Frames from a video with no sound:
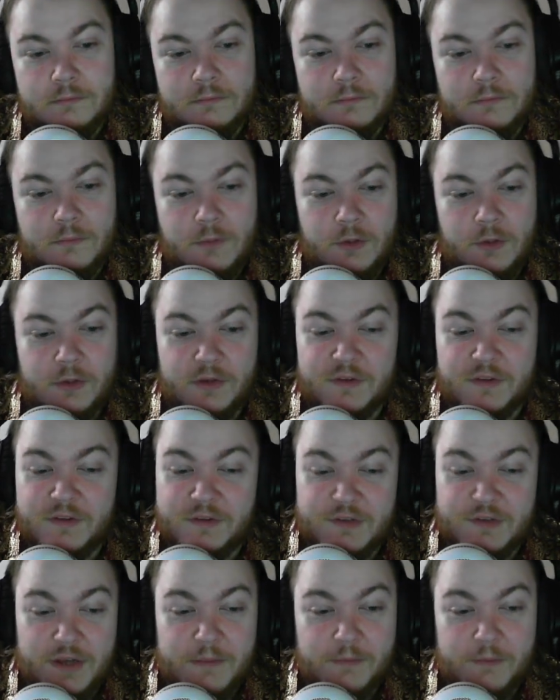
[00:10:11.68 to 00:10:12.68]
Oh, there's the
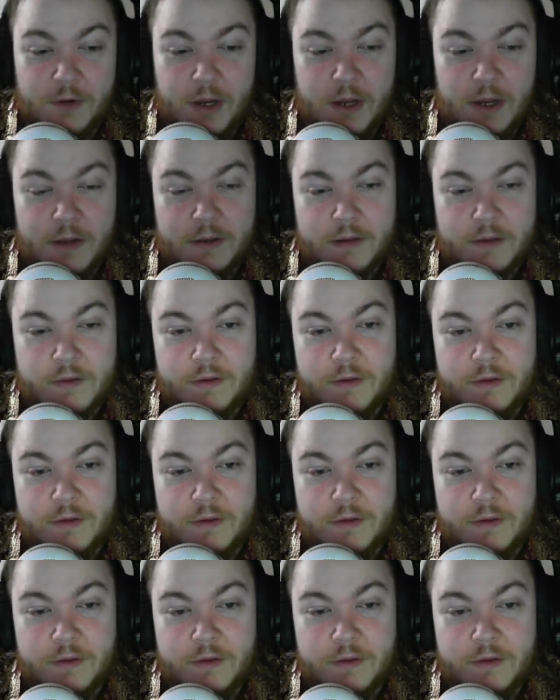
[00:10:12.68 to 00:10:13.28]
gem rock.